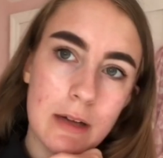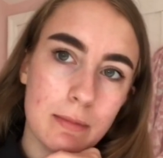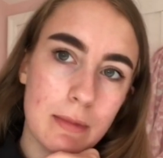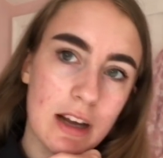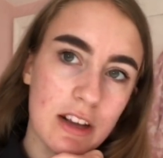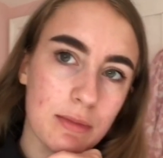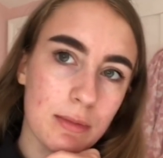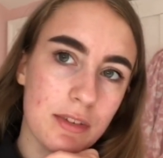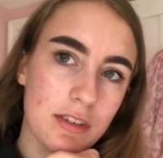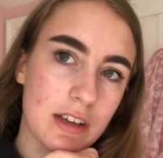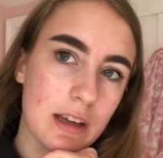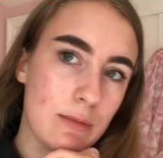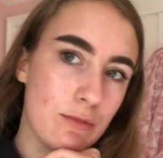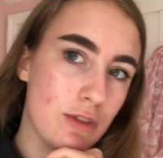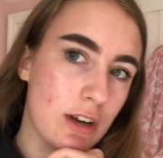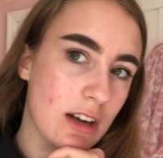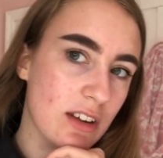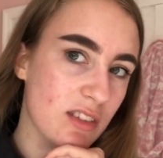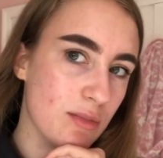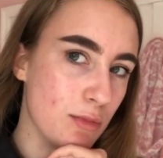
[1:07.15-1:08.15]
makes my skin
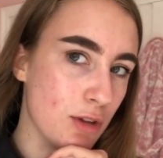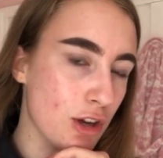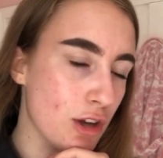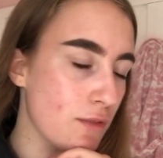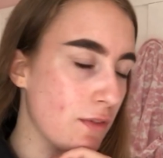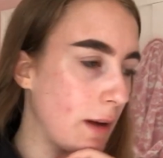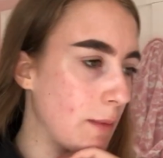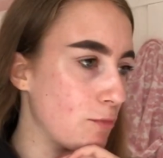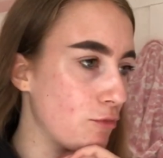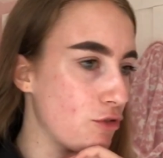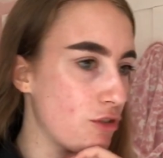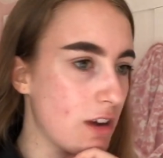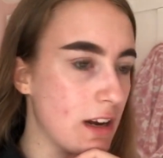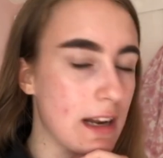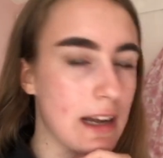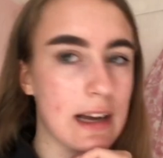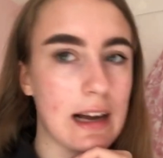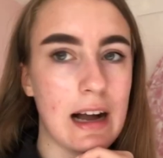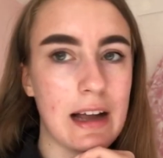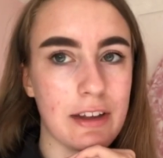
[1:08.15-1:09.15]
really smooth I'm
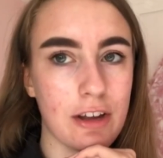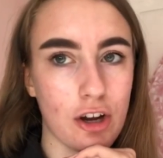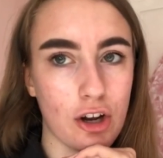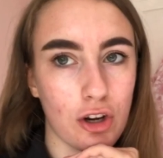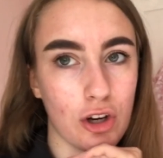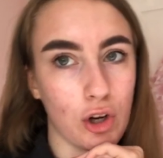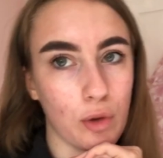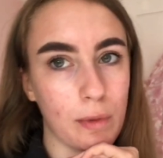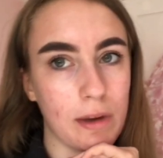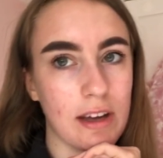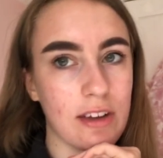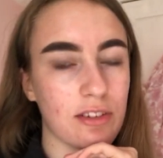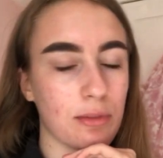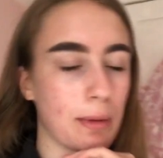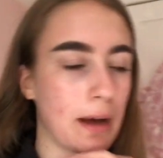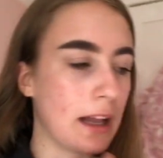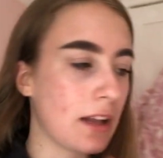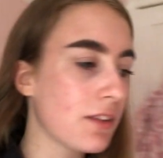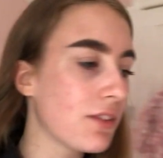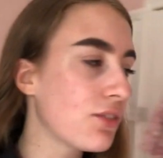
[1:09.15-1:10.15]
really kind of glowy as
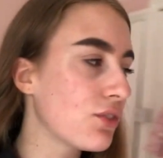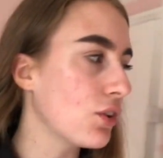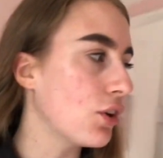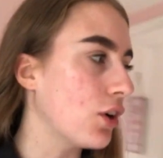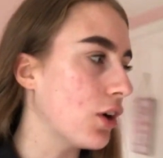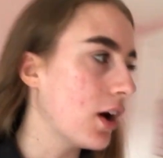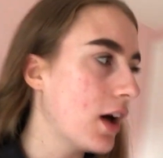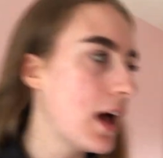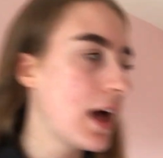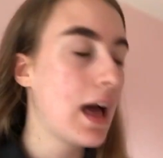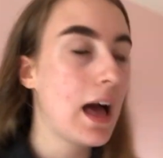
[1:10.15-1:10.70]
well so